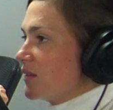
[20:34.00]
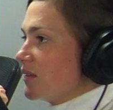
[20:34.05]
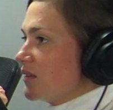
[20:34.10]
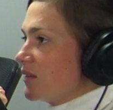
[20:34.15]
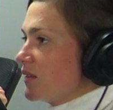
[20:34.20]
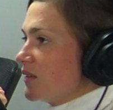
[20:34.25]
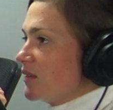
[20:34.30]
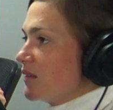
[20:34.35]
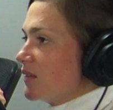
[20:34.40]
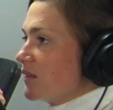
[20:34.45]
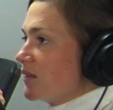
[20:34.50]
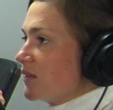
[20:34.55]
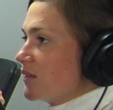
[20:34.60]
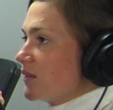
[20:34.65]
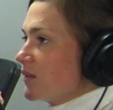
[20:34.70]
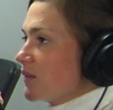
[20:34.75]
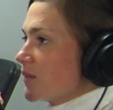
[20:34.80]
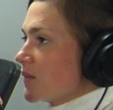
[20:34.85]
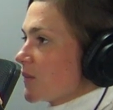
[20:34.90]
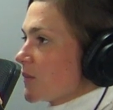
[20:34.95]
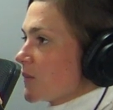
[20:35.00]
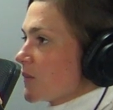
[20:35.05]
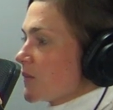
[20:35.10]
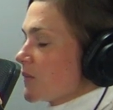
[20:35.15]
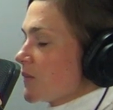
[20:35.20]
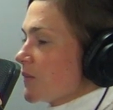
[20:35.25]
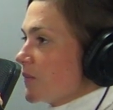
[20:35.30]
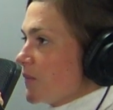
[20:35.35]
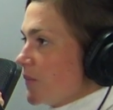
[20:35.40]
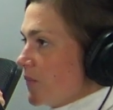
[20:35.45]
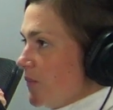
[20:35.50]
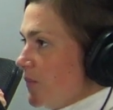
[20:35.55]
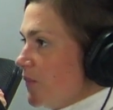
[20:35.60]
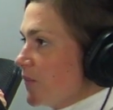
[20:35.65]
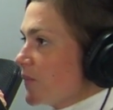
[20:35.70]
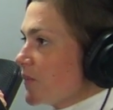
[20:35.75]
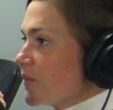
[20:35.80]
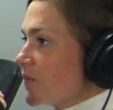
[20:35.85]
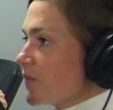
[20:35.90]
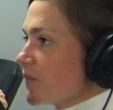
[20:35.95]

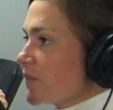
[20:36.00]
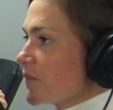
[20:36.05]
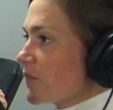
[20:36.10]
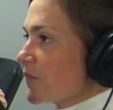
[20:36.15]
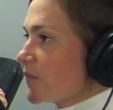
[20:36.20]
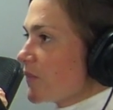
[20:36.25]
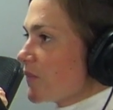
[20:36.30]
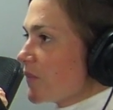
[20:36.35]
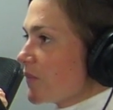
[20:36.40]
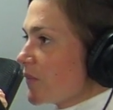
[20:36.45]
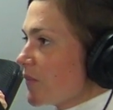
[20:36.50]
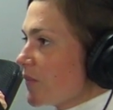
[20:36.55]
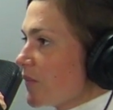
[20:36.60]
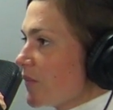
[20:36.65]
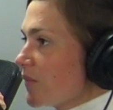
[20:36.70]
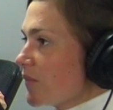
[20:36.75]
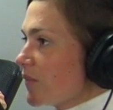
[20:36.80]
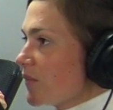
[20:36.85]
No words are spoken by the person on screen.